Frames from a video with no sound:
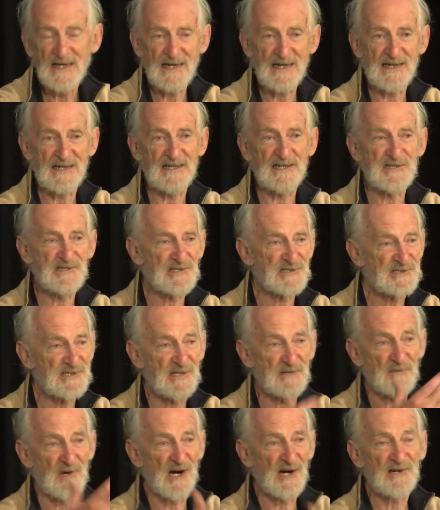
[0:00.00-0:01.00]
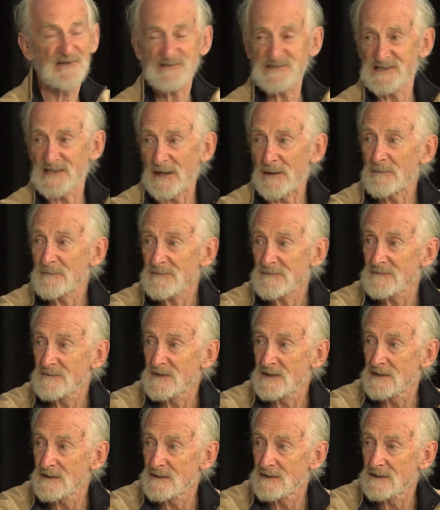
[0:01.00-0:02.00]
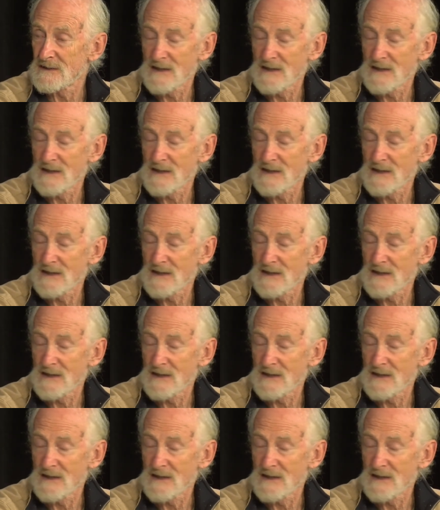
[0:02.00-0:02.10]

and he just admires them. Yeah.